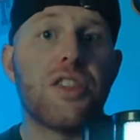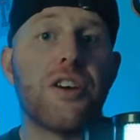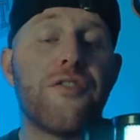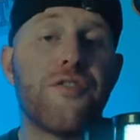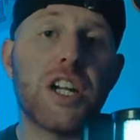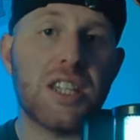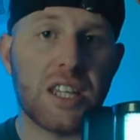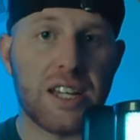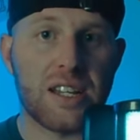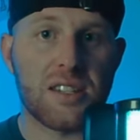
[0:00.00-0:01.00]
The funny
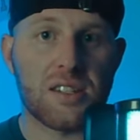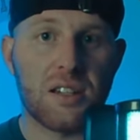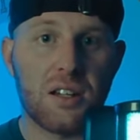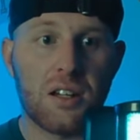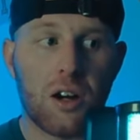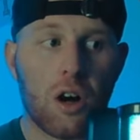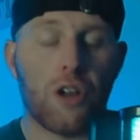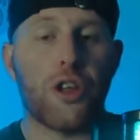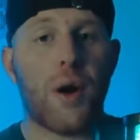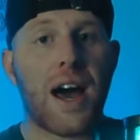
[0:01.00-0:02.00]
thing is,
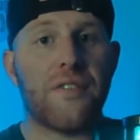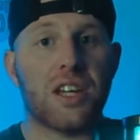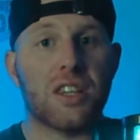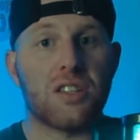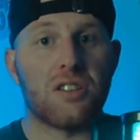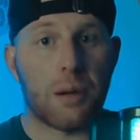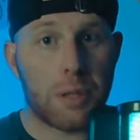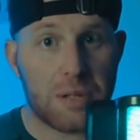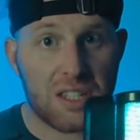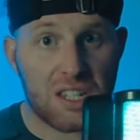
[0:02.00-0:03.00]
although having the
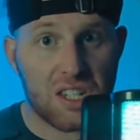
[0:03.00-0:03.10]
WBT